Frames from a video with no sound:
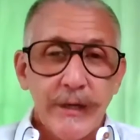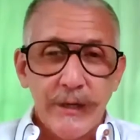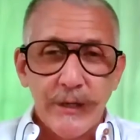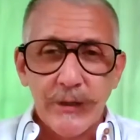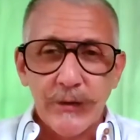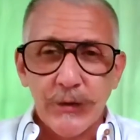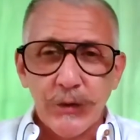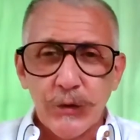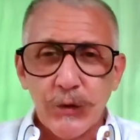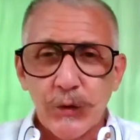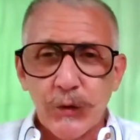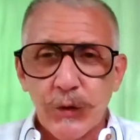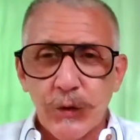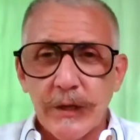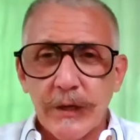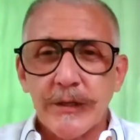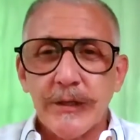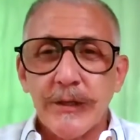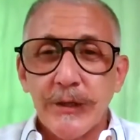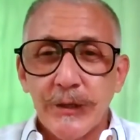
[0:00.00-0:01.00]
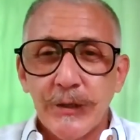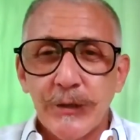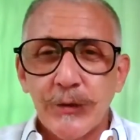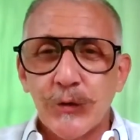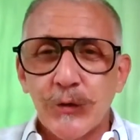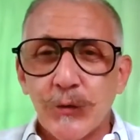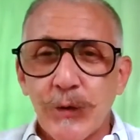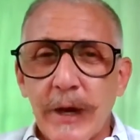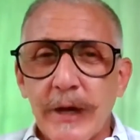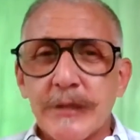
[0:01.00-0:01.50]
in the correct
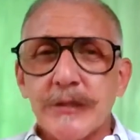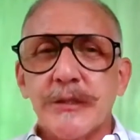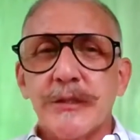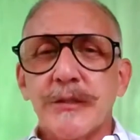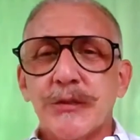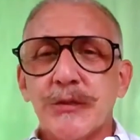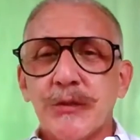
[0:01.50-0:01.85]
direction.